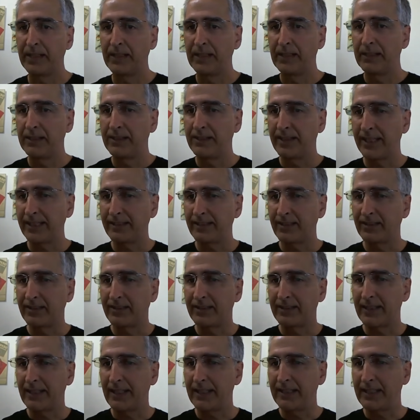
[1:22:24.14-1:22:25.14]
Jessica
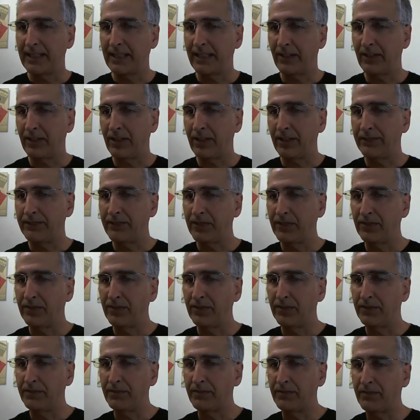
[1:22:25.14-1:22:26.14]
says, how
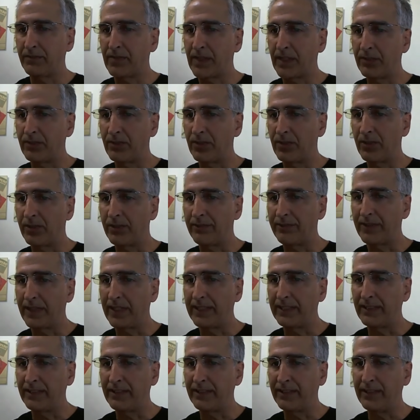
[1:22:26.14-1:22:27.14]
often do you all
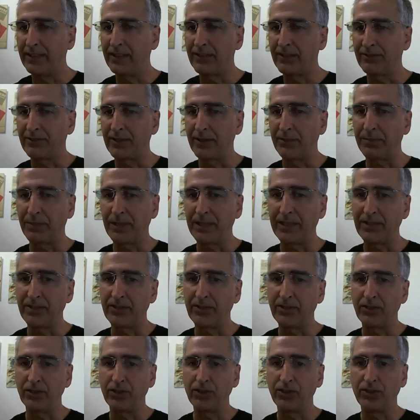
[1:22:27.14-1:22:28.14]
find you need to
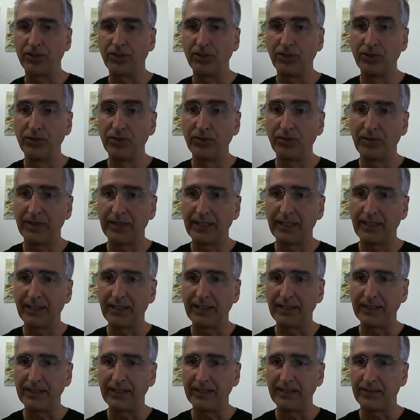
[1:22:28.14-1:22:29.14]
replace shoe
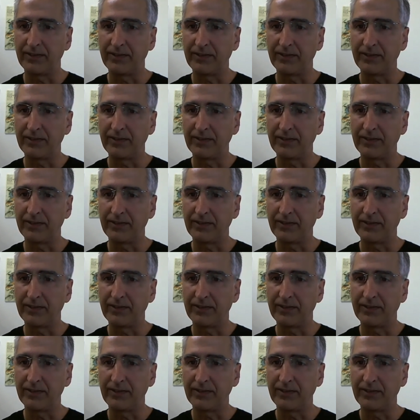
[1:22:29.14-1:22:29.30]
cleats?